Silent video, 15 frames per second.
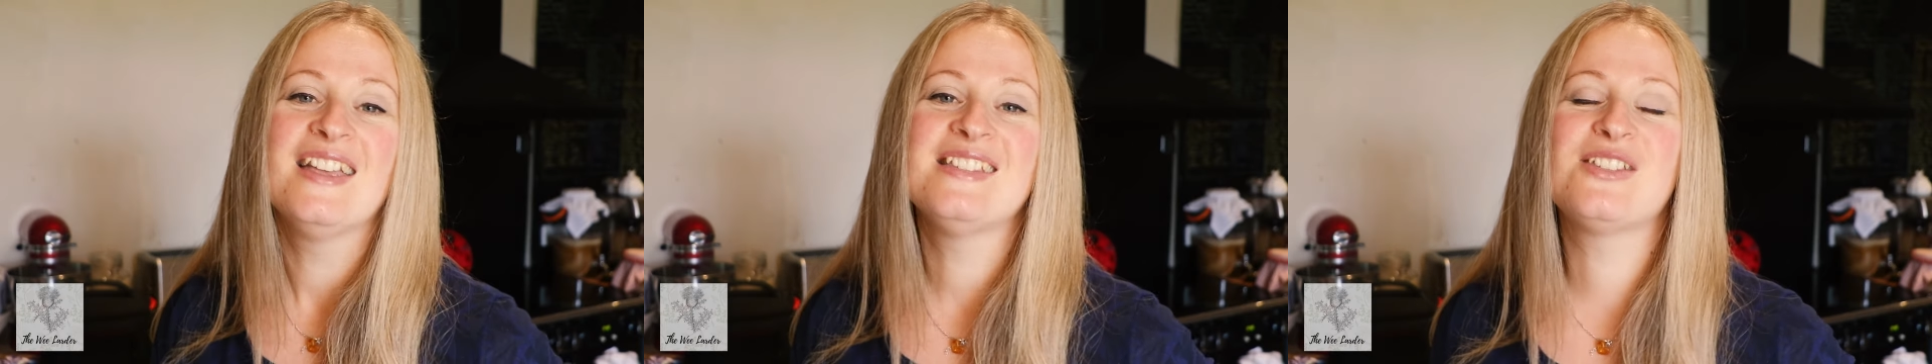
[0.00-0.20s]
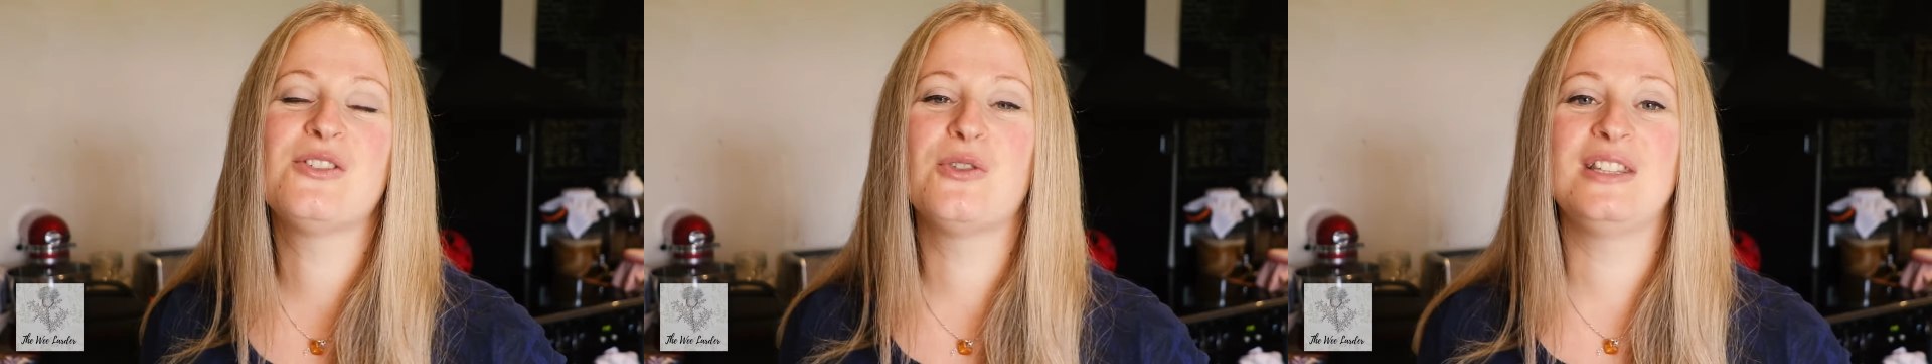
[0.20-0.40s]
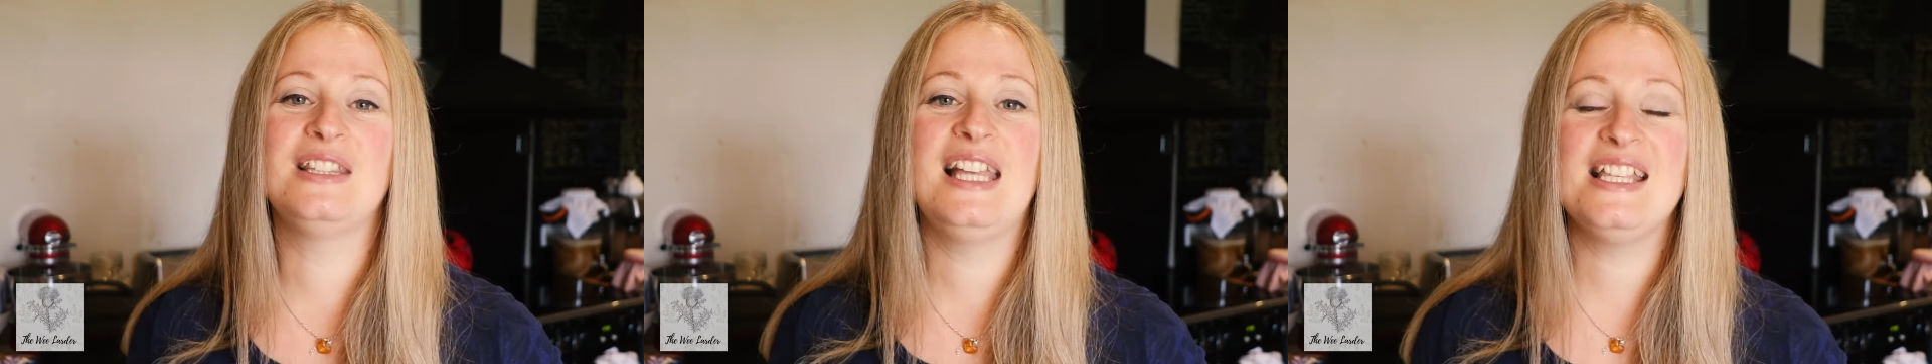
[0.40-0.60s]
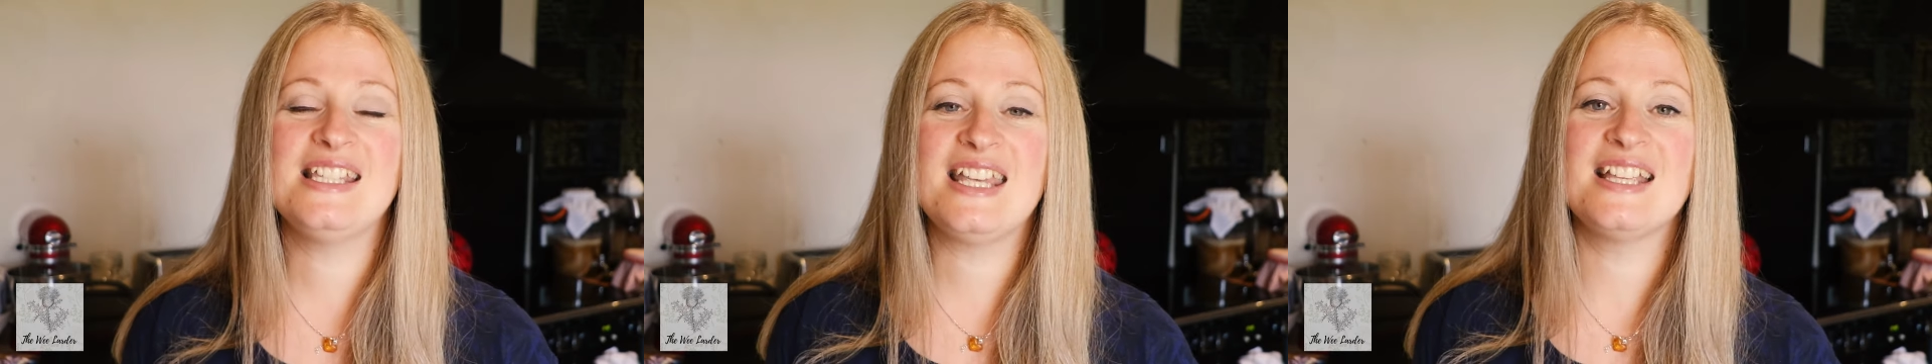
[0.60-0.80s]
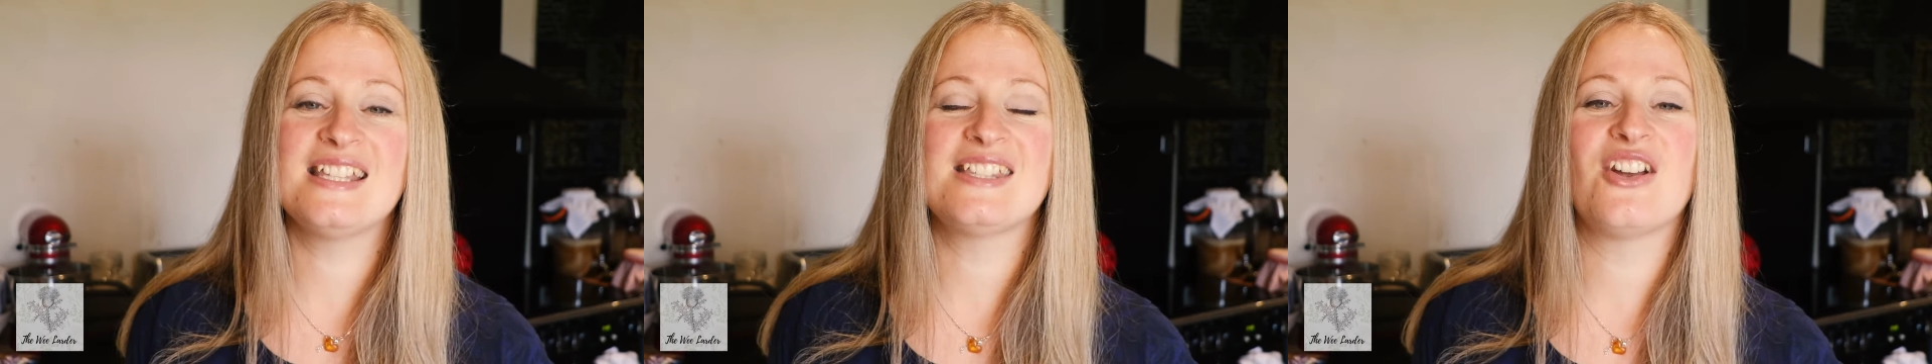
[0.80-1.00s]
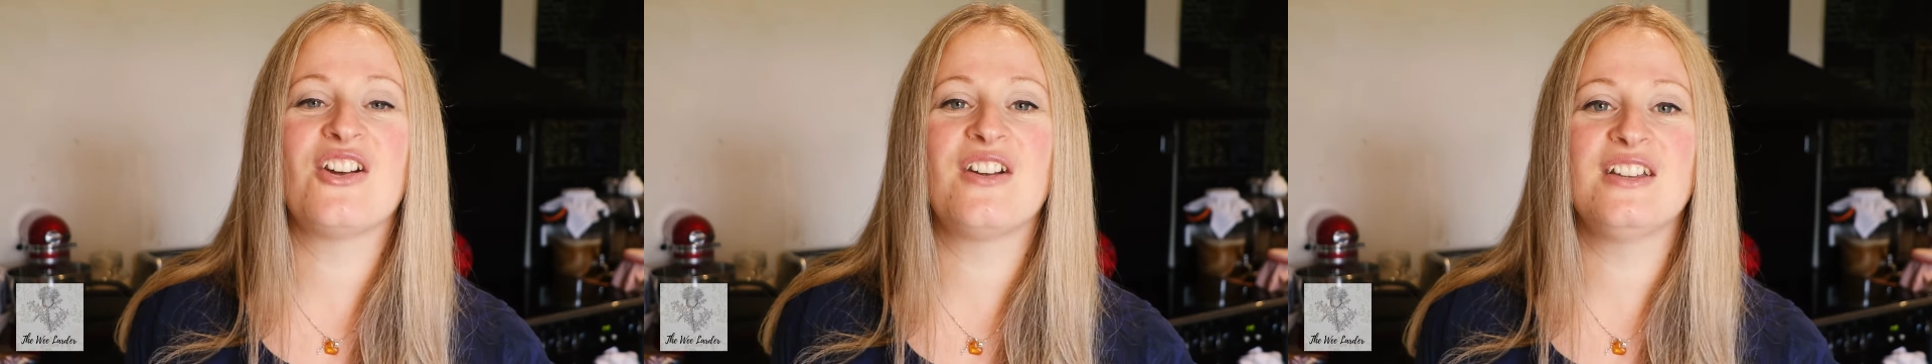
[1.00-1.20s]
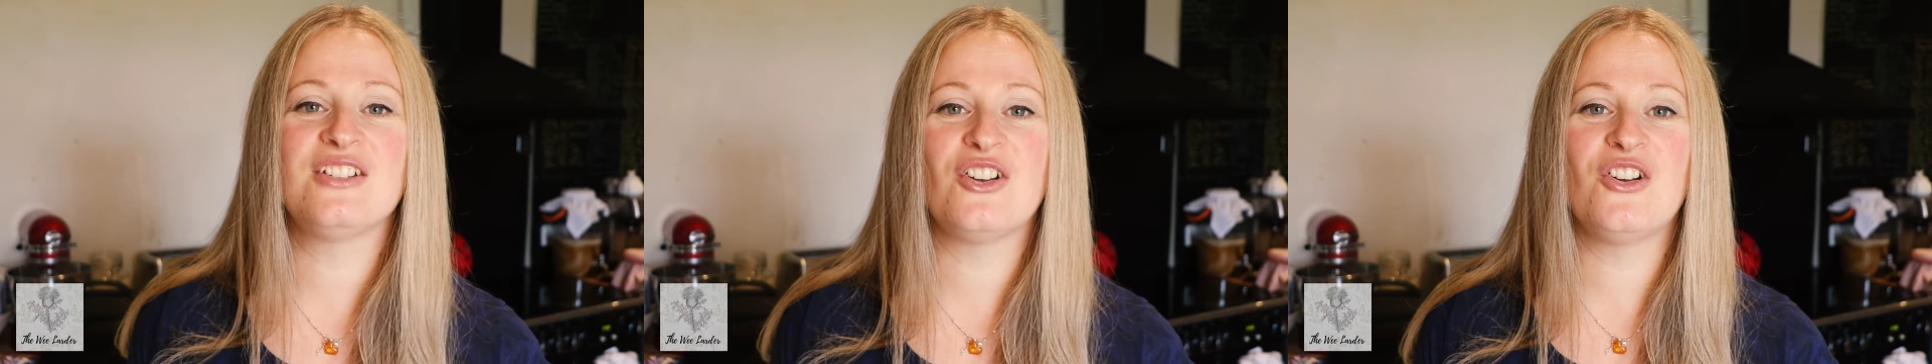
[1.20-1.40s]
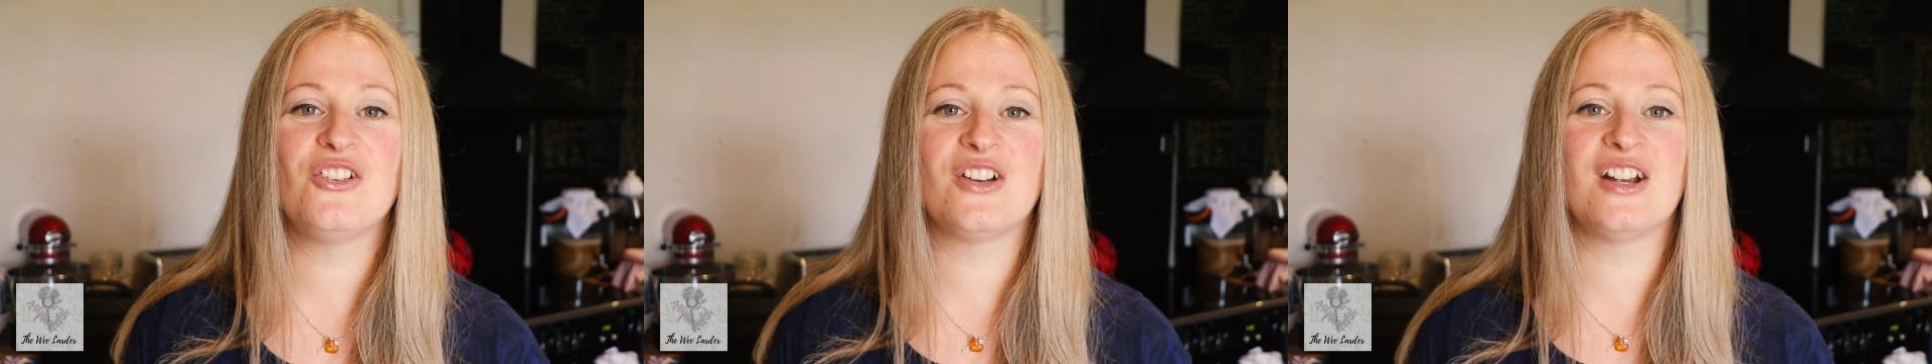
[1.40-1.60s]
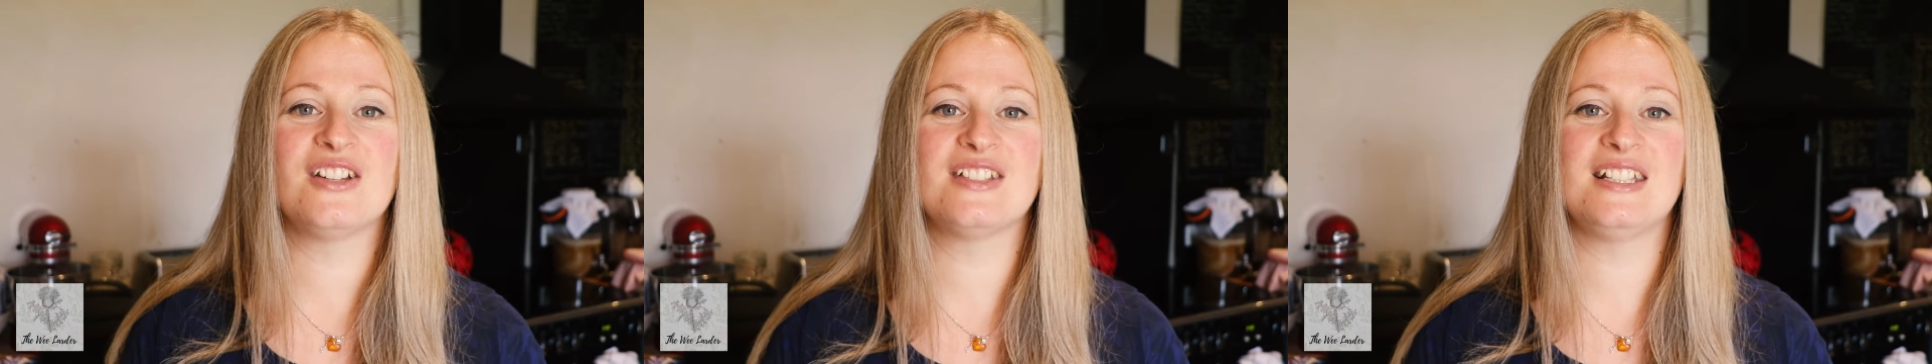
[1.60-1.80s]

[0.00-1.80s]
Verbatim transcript: So let's get started on our